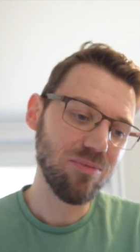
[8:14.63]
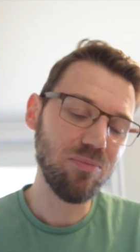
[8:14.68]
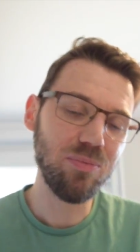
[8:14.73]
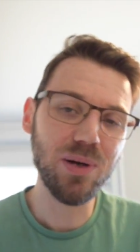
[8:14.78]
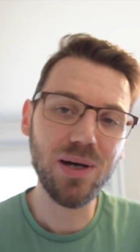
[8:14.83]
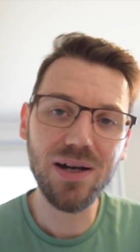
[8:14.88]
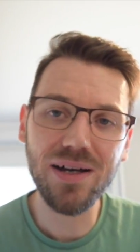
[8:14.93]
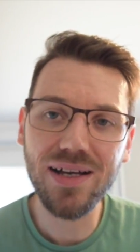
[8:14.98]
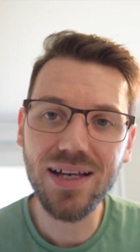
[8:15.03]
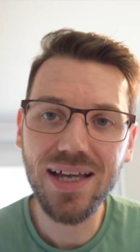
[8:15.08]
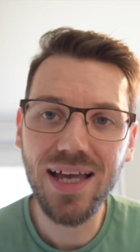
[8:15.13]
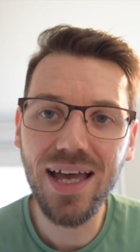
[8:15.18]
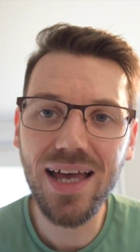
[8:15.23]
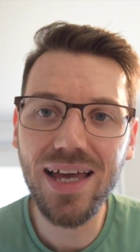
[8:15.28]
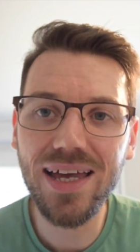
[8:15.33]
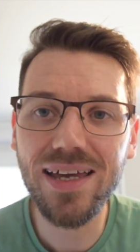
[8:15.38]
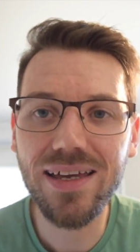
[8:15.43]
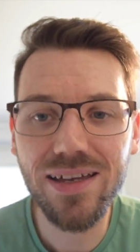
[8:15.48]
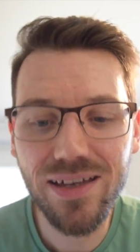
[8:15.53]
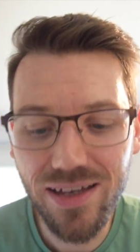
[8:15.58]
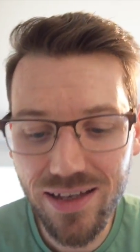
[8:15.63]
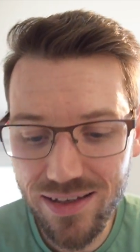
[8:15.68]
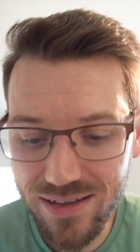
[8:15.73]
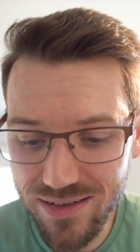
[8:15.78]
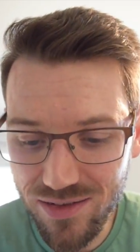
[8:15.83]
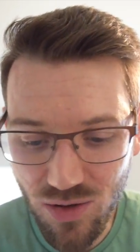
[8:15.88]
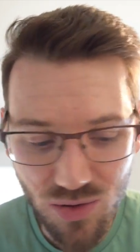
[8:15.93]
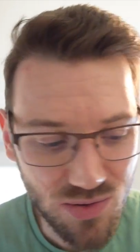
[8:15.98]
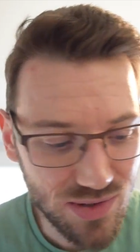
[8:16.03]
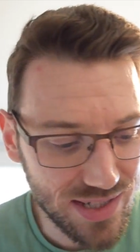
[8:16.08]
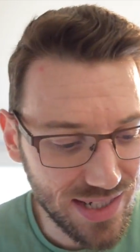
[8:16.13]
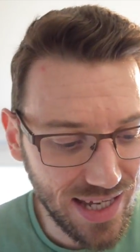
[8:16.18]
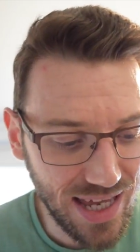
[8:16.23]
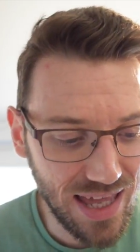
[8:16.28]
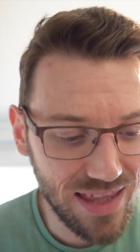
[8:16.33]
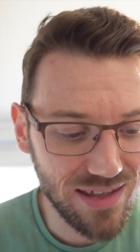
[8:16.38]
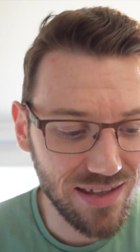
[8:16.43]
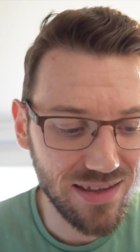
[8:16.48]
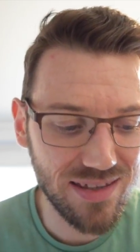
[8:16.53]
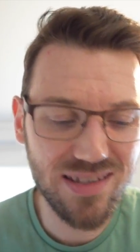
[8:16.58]
but hey
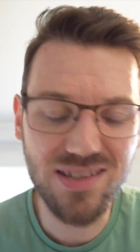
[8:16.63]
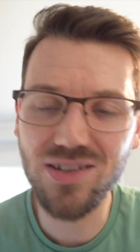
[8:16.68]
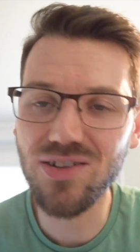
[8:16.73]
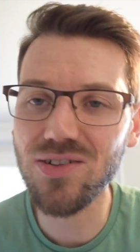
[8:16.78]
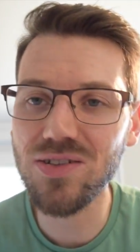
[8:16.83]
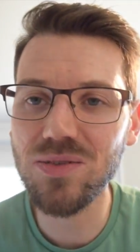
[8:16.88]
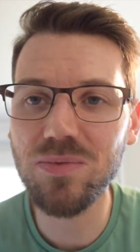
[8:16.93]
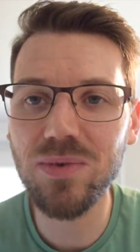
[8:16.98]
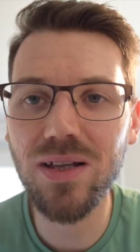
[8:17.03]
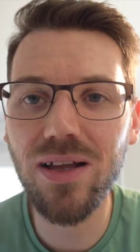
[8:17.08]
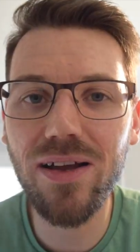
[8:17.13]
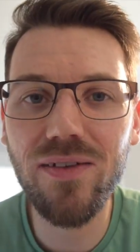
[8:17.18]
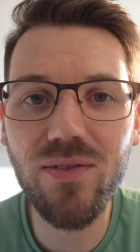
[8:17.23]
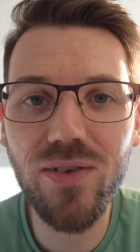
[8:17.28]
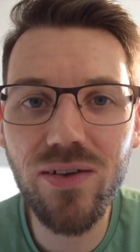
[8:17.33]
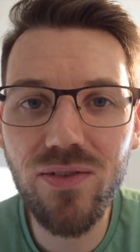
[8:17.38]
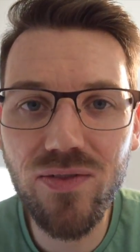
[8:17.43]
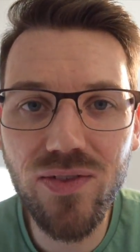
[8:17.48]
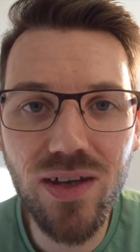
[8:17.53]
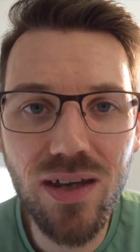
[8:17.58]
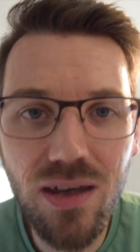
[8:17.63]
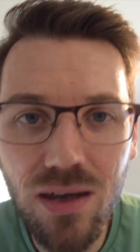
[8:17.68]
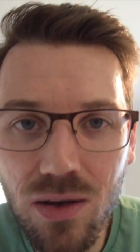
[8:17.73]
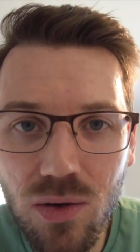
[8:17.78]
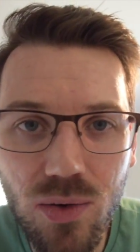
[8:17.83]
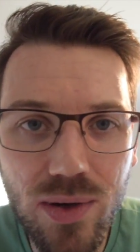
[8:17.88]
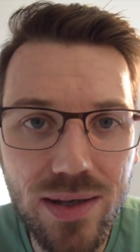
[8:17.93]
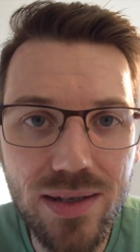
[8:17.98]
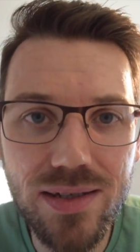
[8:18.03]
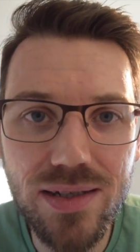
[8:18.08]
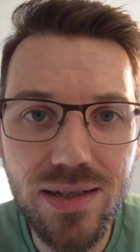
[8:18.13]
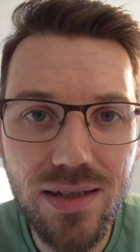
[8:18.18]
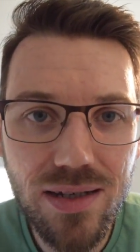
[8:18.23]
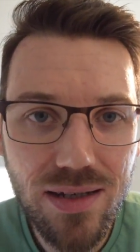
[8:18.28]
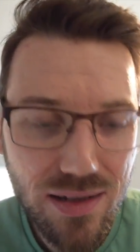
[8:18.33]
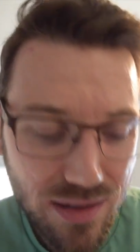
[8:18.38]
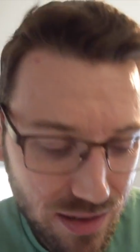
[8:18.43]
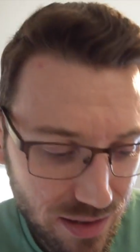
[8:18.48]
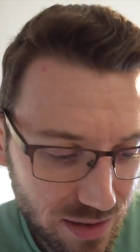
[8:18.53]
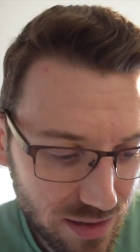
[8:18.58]
altogether this cost me like 15 quid
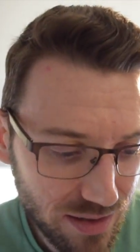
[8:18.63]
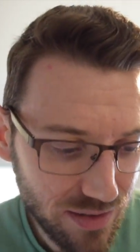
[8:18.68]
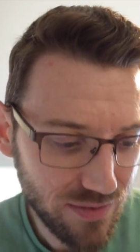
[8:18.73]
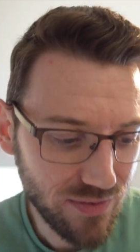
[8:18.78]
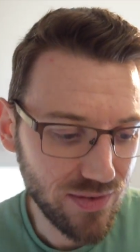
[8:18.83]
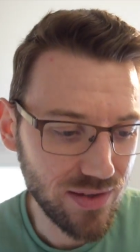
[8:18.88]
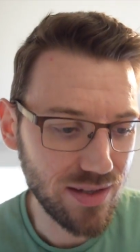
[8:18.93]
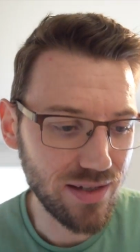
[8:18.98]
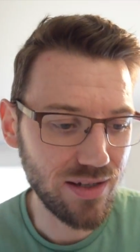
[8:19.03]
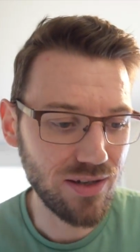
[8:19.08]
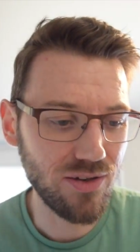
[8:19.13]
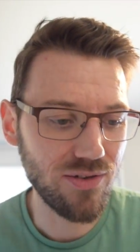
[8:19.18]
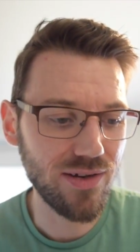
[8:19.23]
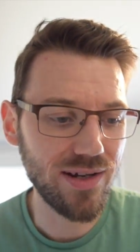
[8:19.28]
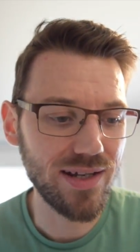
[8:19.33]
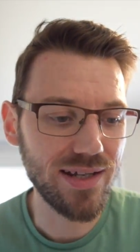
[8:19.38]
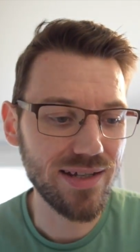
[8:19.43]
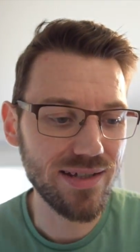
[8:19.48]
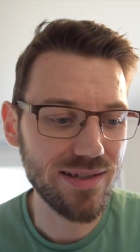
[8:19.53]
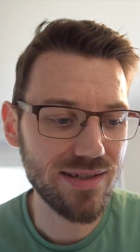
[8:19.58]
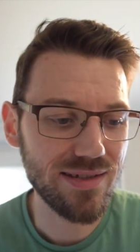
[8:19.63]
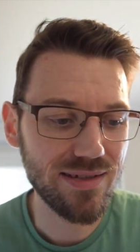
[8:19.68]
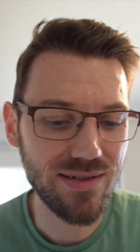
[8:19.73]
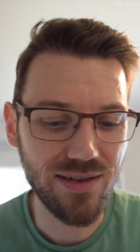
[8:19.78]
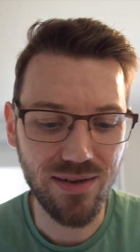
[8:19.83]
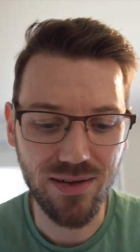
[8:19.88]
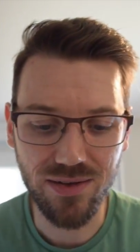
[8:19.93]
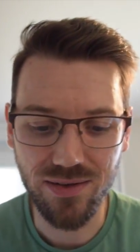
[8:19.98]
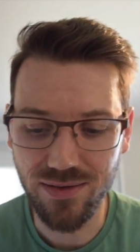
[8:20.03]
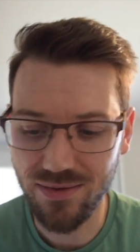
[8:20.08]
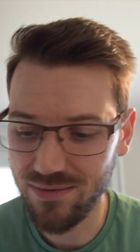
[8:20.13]
for the ingredients so